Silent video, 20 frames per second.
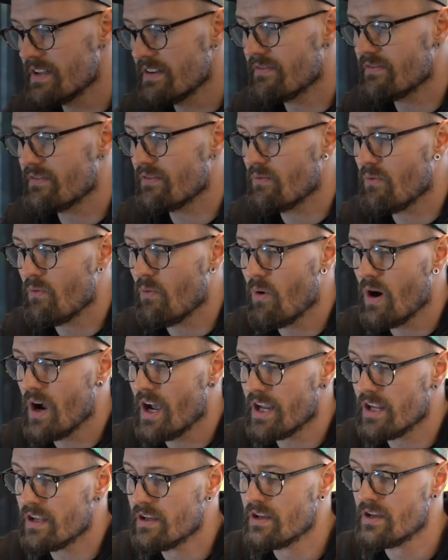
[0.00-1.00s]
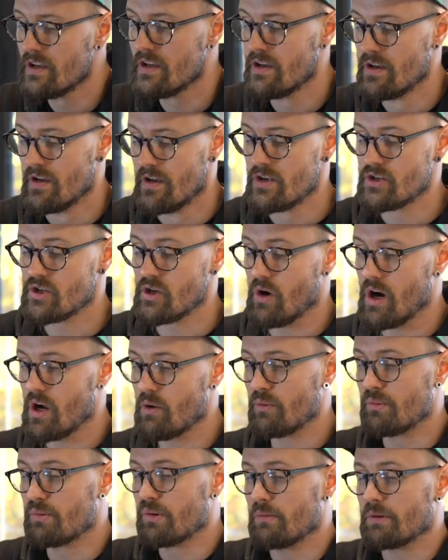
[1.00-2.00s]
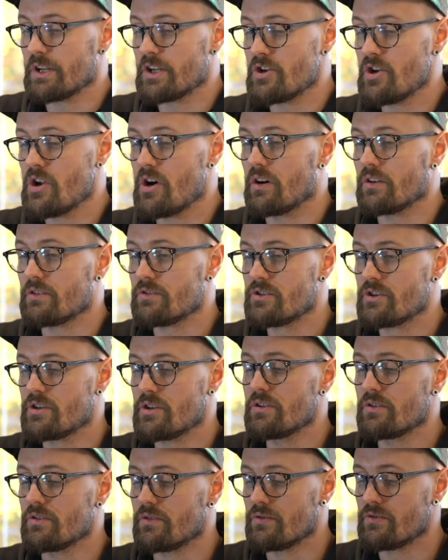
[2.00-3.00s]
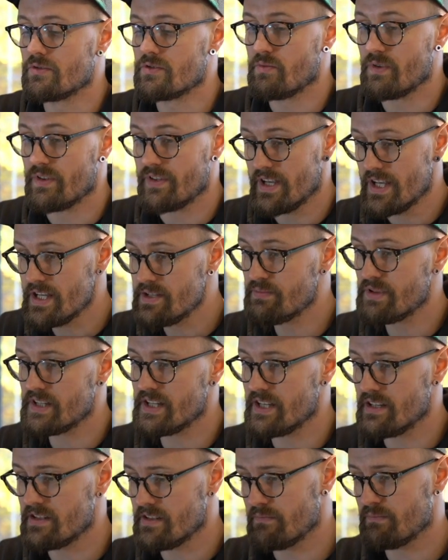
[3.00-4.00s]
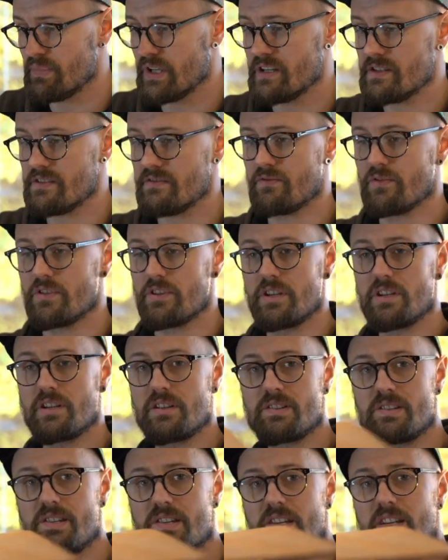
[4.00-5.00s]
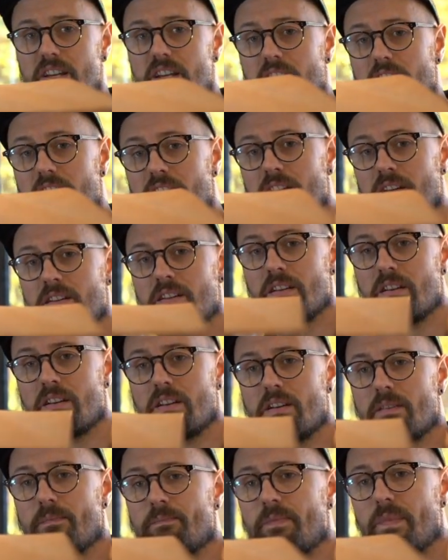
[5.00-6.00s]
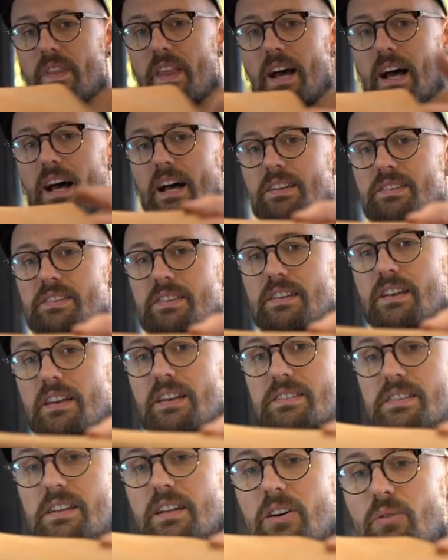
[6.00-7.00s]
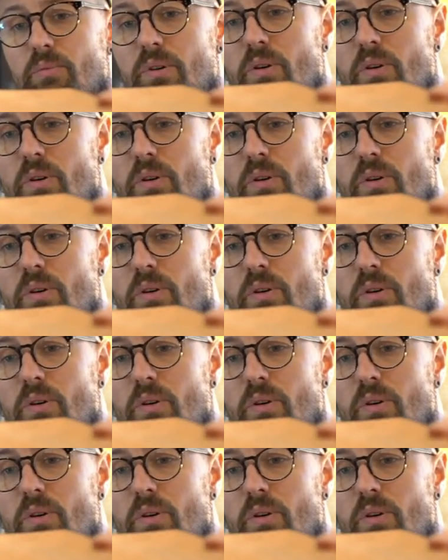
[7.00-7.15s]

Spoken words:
different way. So I would probably not choose with this piece of wood. You can see that it's a little